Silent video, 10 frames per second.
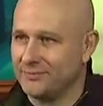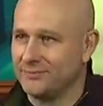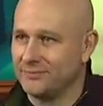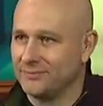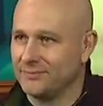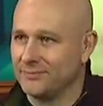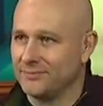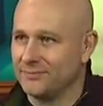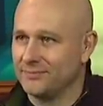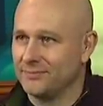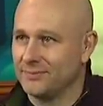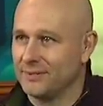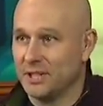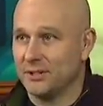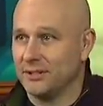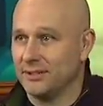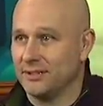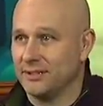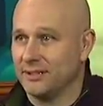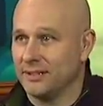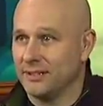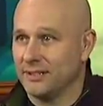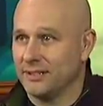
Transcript: So when you're sitting around